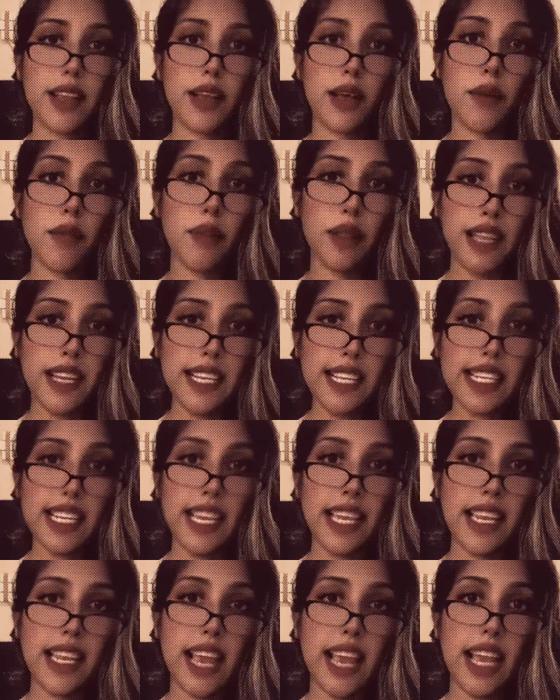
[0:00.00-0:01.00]

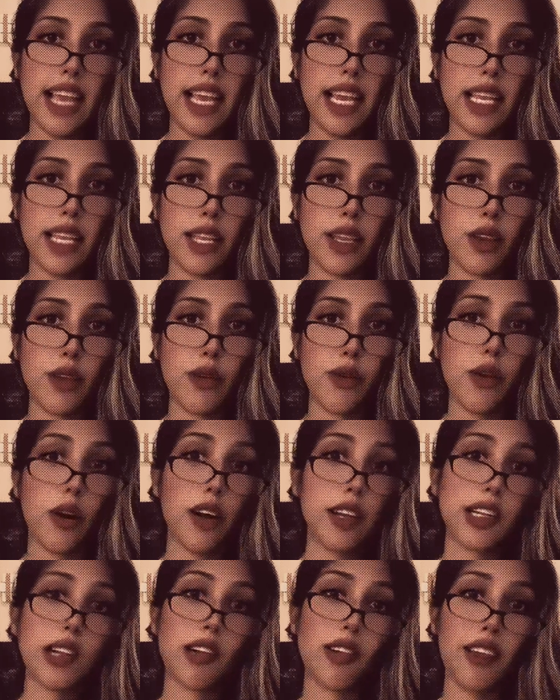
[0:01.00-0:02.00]
complacent and you're
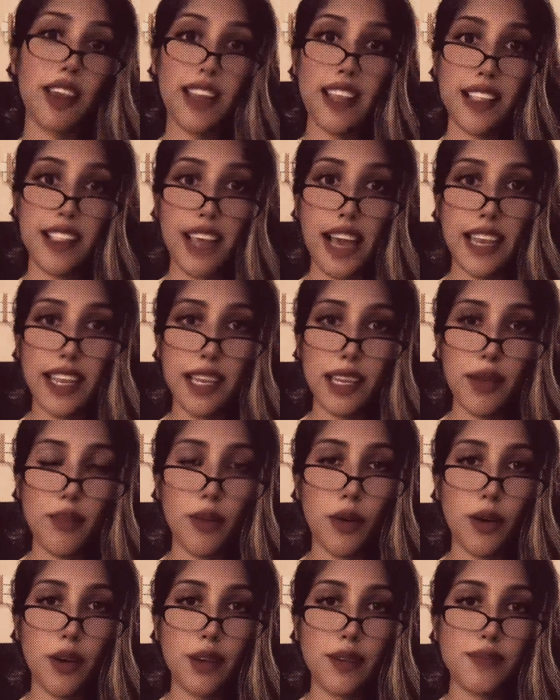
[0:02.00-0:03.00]
not training that
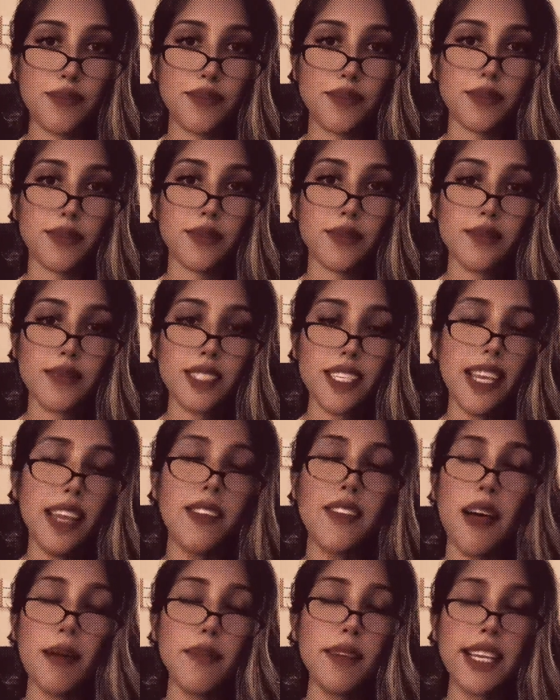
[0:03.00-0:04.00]
anymore, if
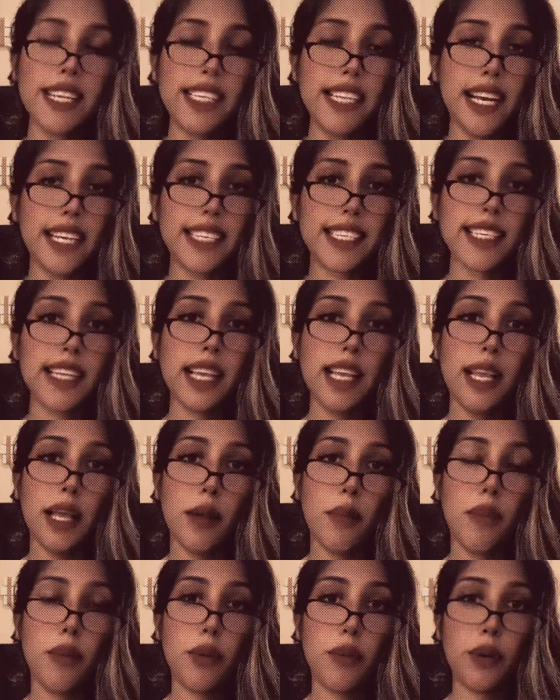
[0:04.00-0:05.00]
that makes sense.
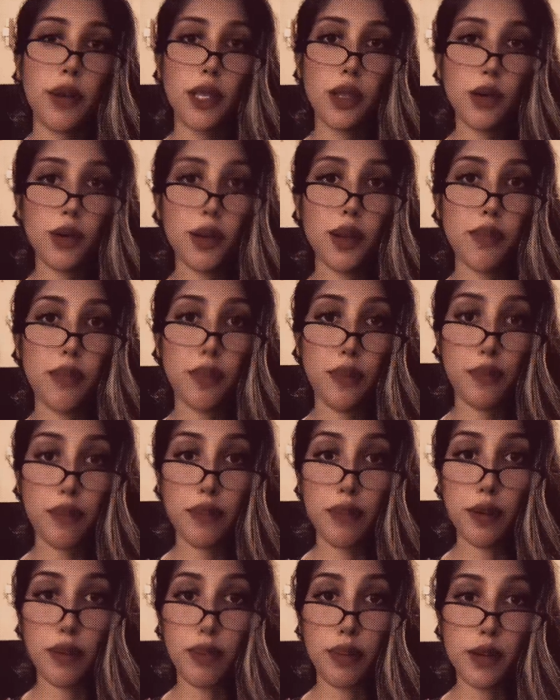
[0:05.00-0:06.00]
But when you're
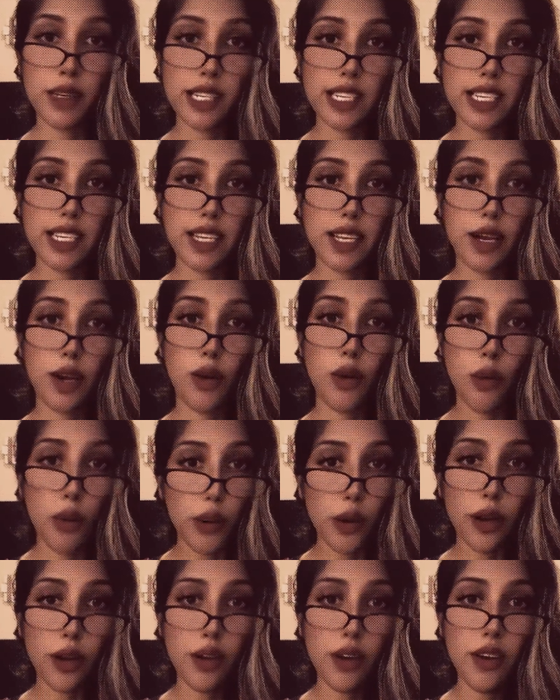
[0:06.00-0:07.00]
pushed into a
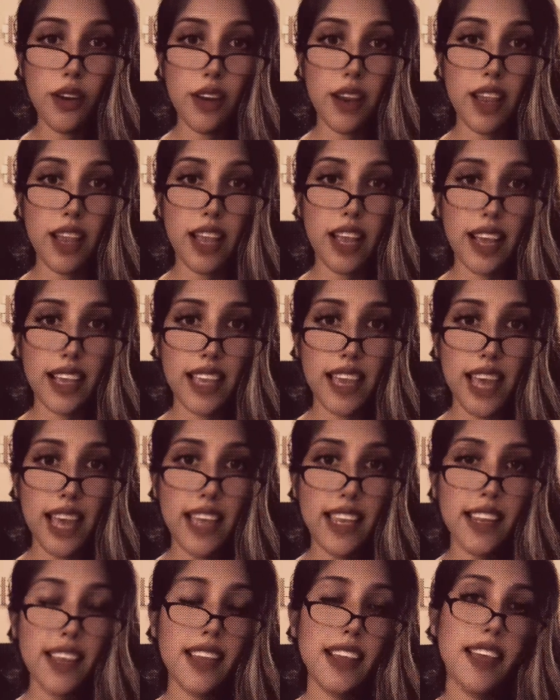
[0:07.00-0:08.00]
corner
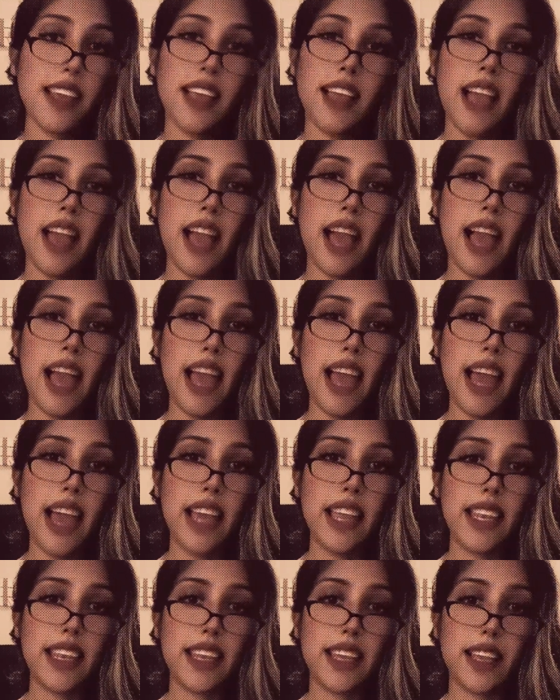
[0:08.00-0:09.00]
again,
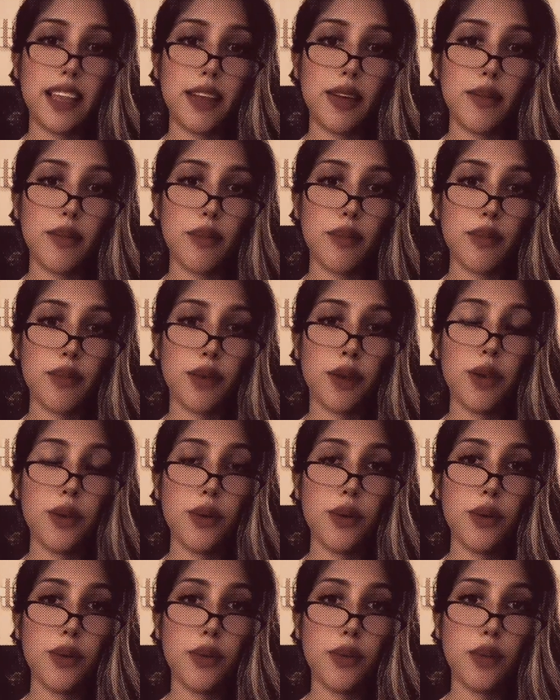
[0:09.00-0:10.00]
and
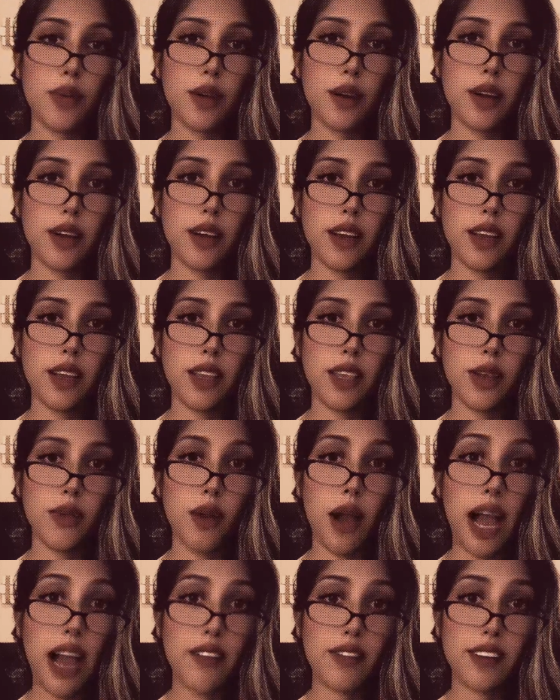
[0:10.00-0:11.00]
you you
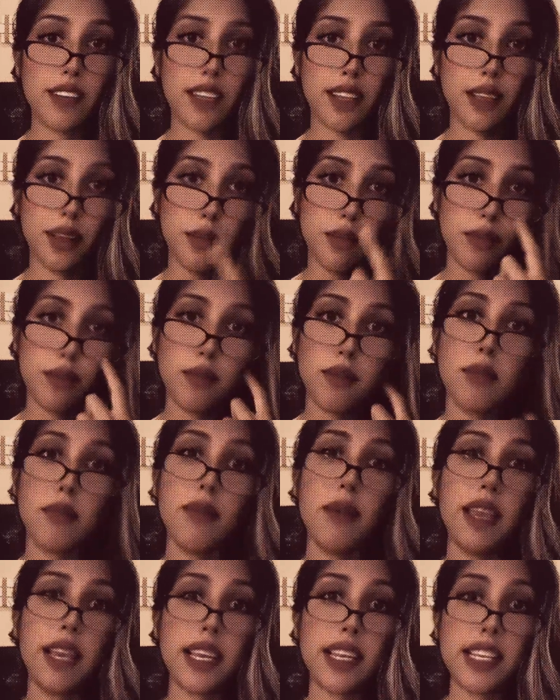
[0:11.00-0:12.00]
have to
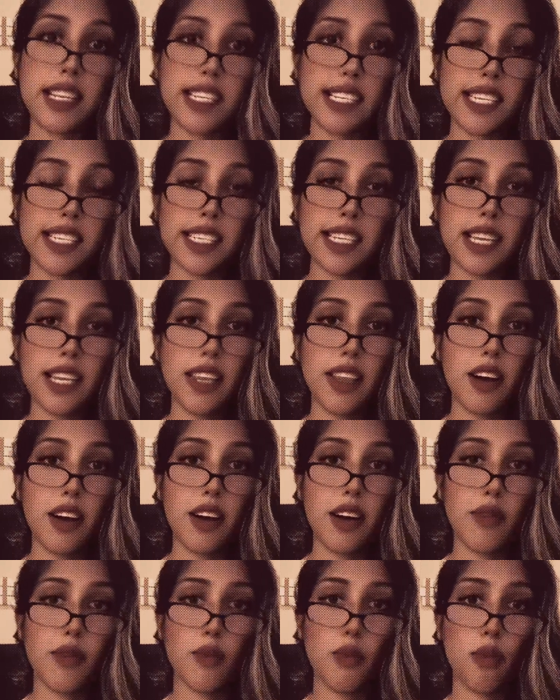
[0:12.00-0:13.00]
make a decision
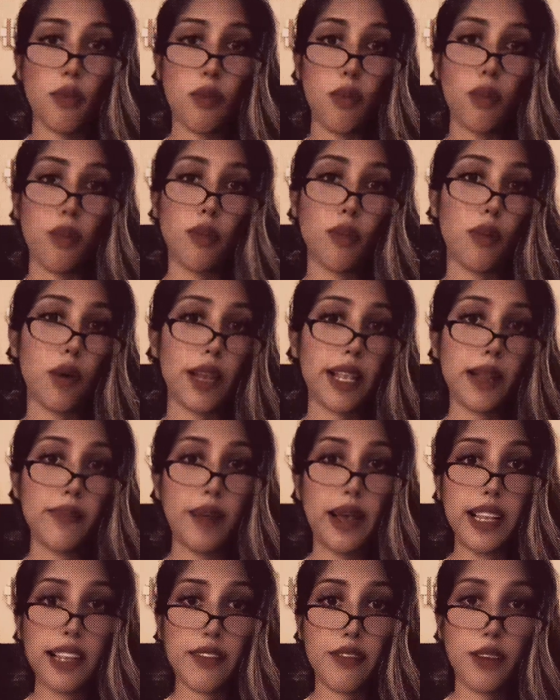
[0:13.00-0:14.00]
of what's
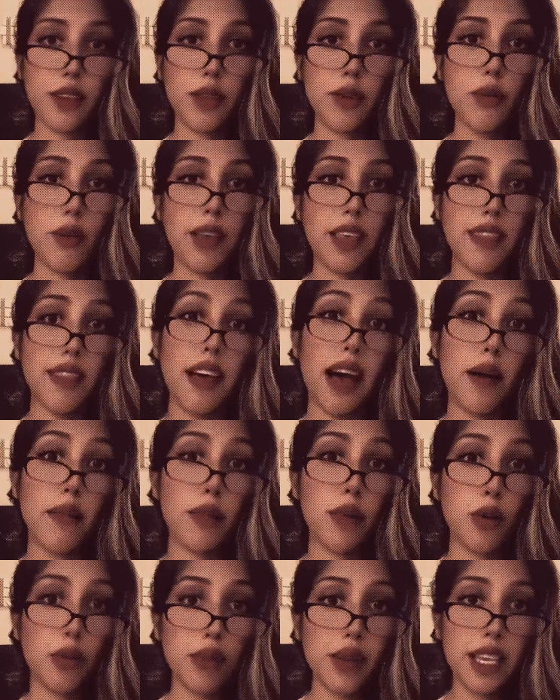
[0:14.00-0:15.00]
best for you in that
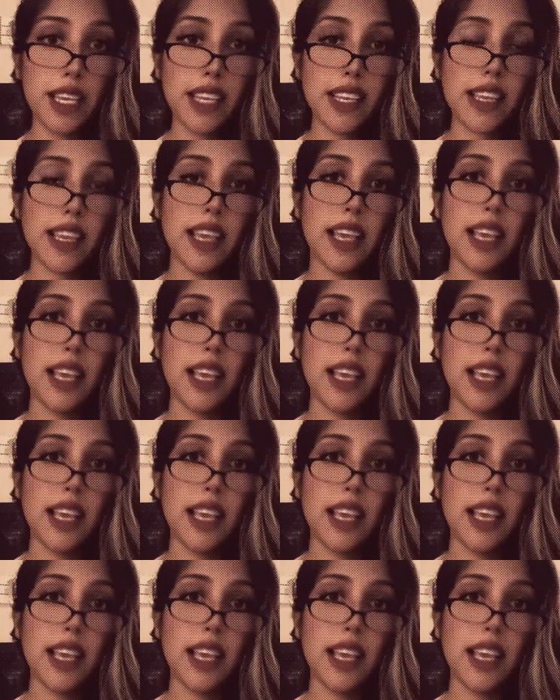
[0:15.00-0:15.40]
moment,